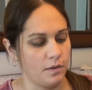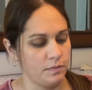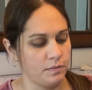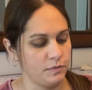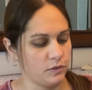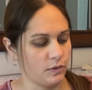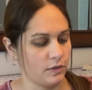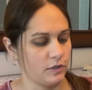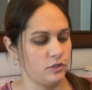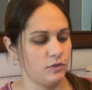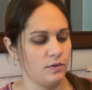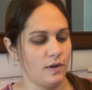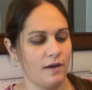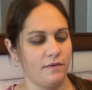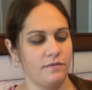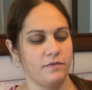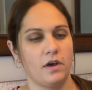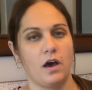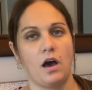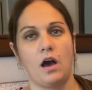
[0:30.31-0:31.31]
So I do
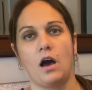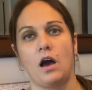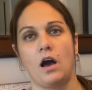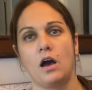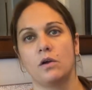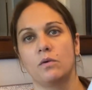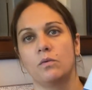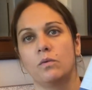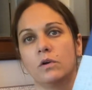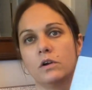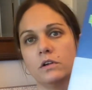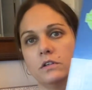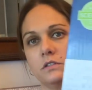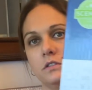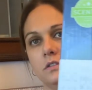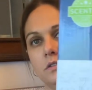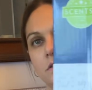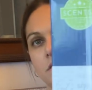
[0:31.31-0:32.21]
have the Hogwarts